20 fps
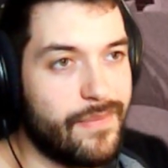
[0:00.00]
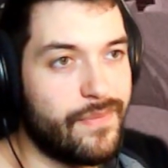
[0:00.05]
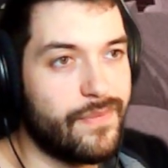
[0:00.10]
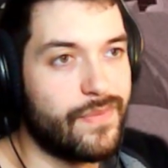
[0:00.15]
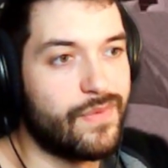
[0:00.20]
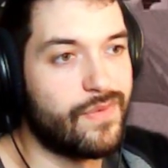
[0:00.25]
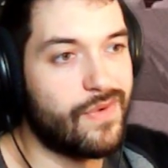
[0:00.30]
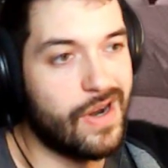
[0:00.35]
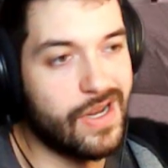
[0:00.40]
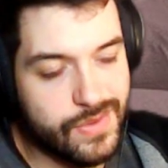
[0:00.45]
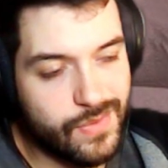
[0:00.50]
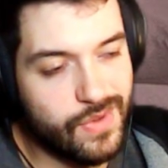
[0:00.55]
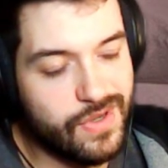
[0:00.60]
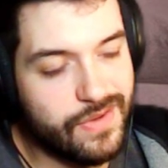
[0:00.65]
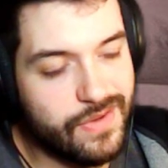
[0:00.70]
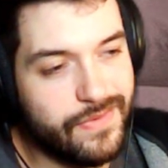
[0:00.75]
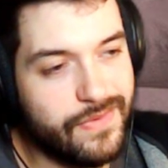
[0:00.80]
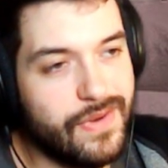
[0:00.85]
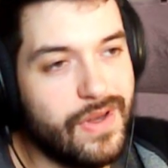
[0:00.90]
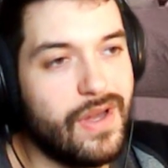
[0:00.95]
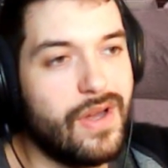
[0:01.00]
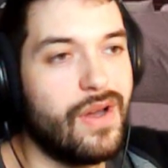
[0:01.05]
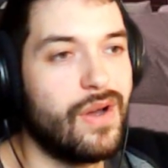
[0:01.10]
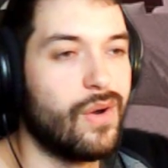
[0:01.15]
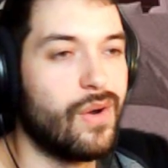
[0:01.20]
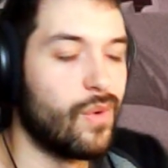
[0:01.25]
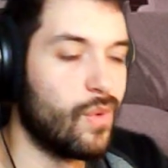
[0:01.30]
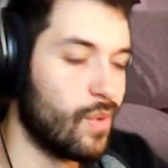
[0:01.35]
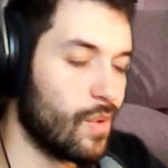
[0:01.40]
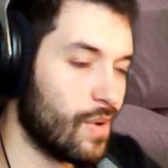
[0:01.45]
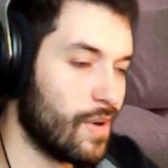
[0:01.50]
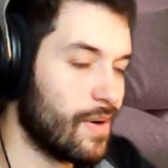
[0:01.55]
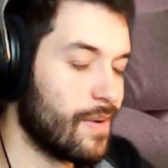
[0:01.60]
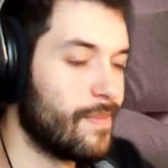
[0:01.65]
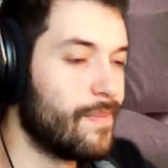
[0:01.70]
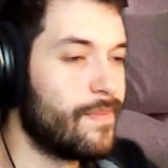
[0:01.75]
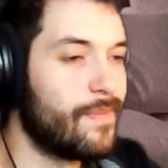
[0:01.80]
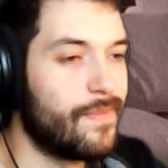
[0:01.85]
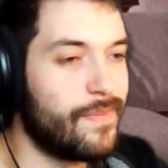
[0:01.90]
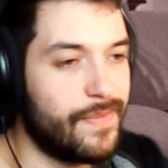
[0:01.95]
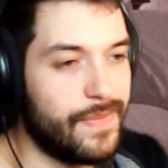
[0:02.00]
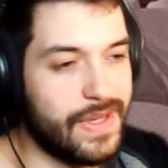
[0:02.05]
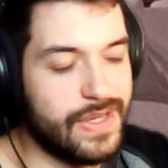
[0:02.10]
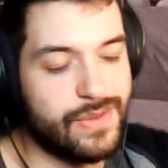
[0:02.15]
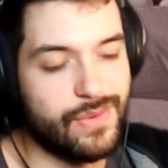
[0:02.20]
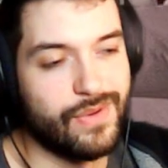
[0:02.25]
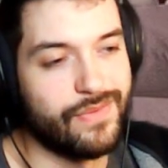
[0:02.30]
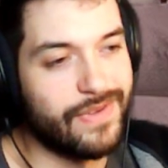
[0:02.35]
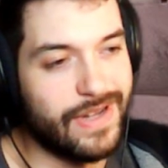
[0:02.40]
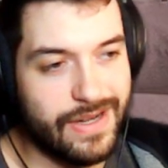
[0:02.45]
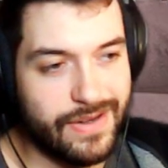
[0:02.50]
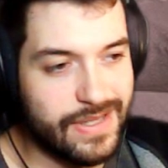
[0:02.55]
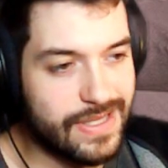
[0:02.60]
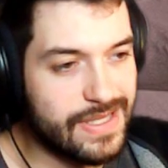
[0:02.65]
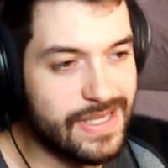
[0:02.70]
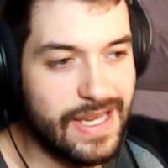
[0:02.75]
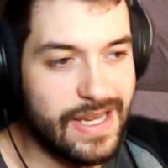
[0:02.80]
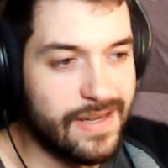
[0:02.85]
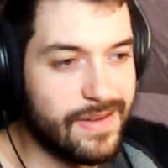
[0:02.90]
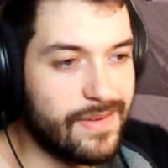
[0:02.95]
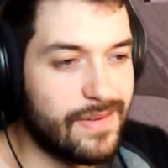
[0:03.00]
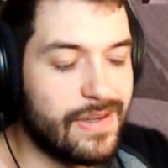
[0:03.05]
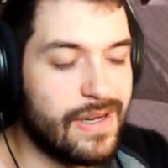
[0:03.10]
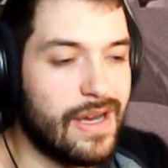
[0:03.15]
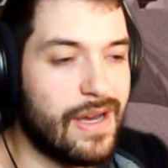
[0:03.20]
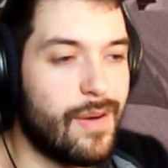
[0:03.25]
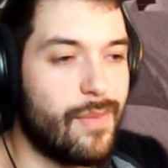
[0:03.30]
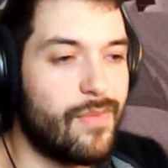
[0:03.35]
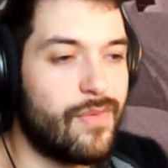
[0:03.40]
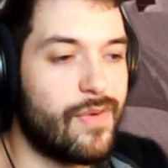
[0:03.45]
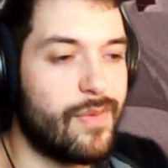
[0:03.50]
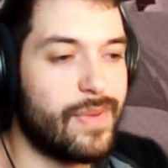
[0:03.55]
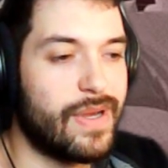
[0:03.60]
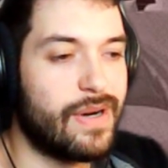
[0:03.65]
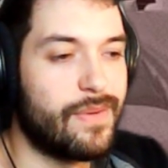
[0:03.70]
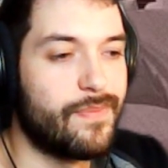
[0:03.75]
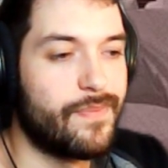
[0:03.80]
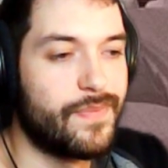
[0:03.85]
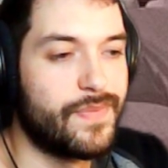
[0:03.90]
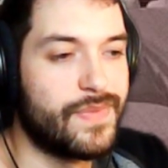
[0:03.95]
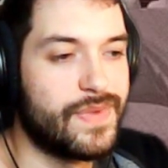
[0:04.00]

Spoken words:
frostwolf or into a falcon set from there.